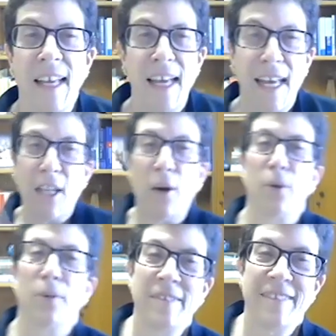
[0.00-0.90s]

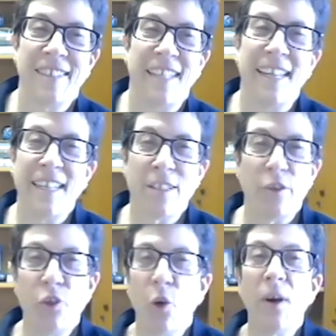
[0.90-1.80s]
Hello. It is a
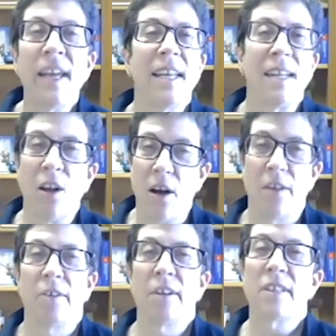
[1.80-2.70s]
joy and an
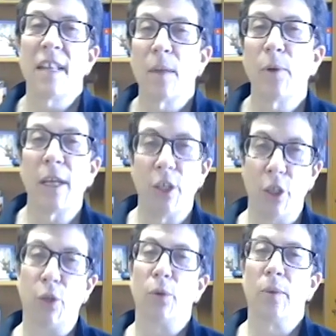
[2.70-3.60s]
honor to celebrate
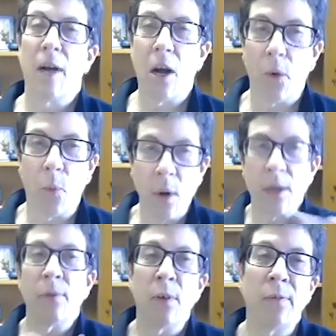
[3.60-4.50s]
you, our
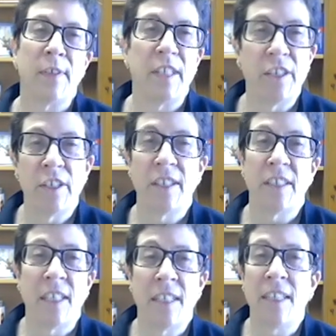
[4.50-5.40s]
wonderful physician
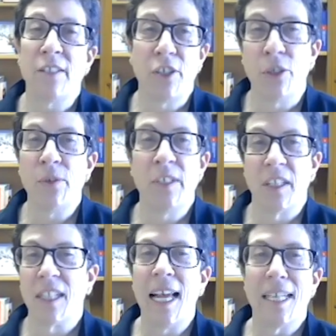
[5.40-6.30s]
assistant students,
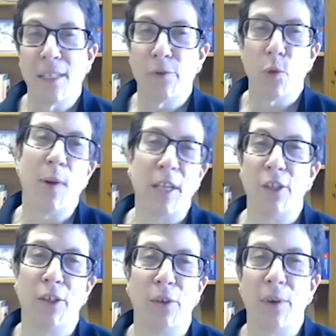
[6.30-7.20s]
class of
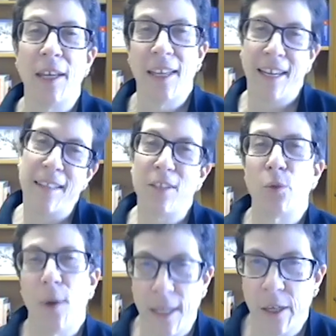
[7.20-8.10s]
22, at this
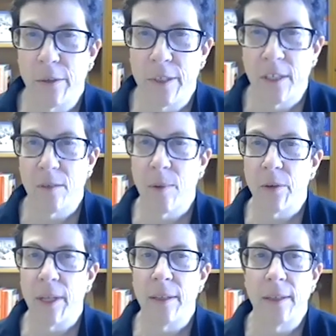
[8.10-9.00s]
white coat
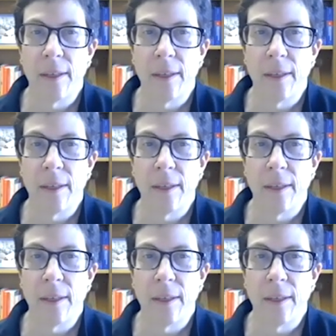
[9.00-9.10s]
ceremony.